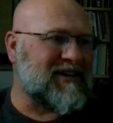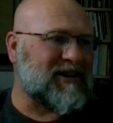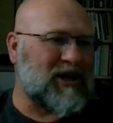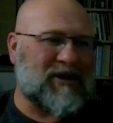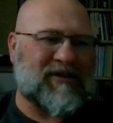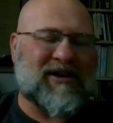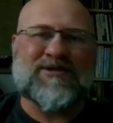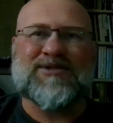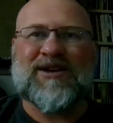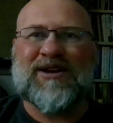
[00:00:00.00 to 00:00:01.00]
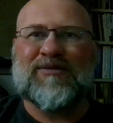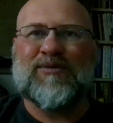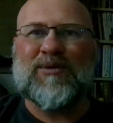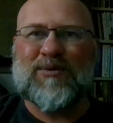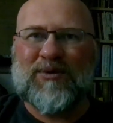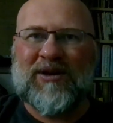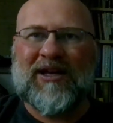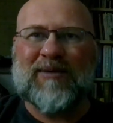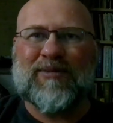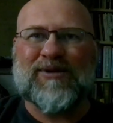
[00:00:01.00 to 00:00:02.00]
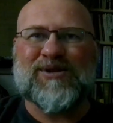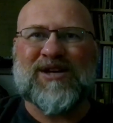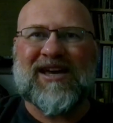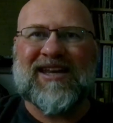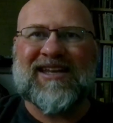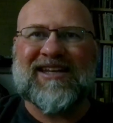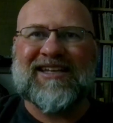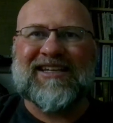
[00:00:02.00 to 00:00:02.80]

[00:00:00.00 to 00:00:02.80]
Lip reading: loving our stuff. We really appreciate it.